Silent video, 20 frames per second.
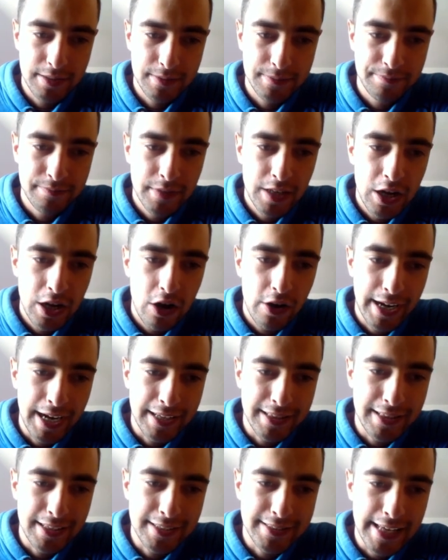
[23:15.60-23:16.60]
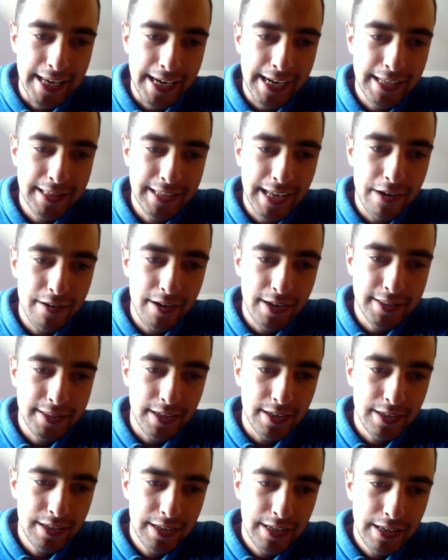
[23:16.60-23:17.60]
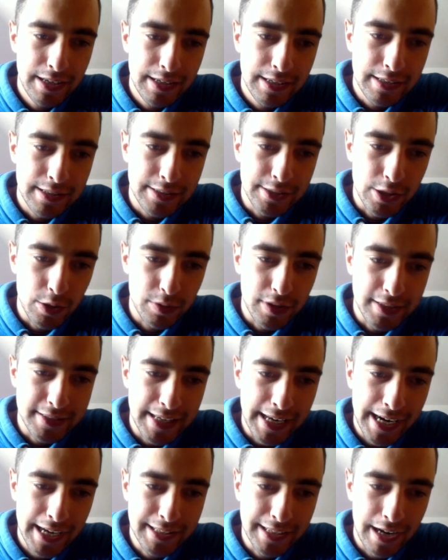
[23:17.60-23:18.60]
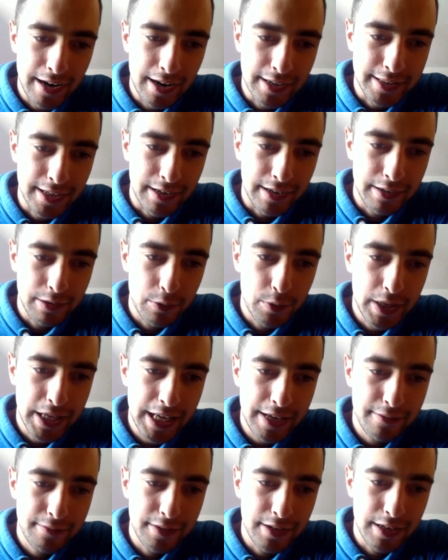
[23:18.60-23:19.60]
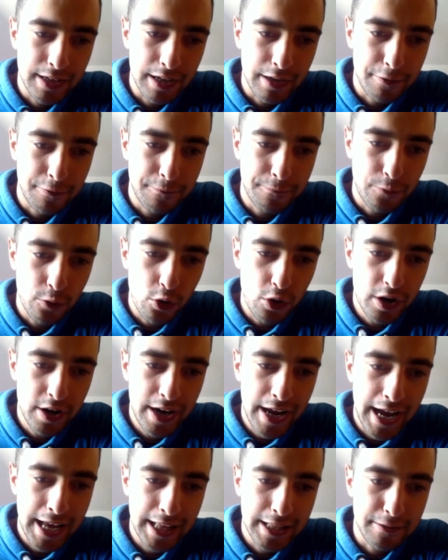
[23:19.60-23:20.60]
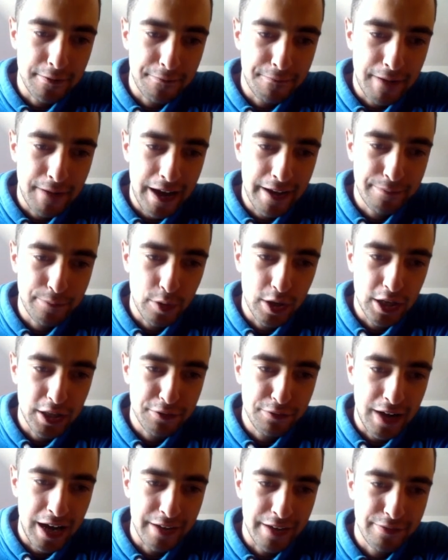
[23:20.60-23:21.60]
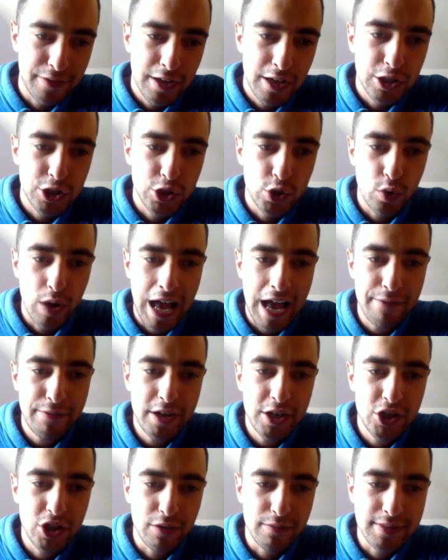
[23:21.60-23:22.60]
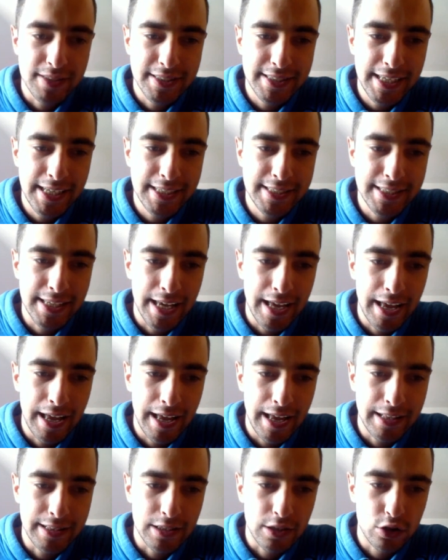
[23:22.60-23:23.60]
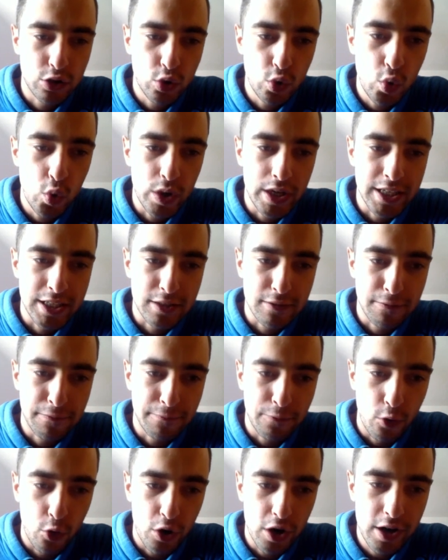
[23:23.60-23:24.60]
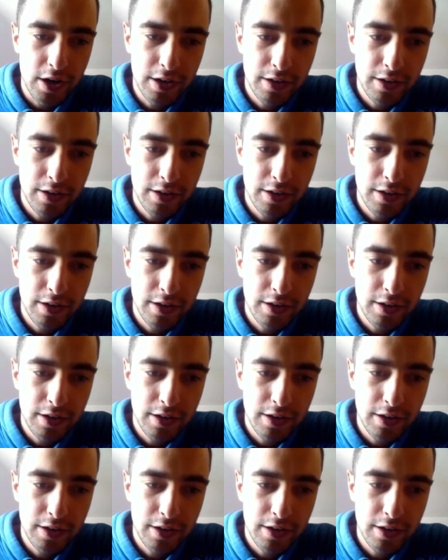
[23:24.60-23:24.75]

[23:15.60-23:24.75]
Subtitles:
Okay, the second character, so the second character, we have 4 and 5.5. So average of 6 and 2 is 4,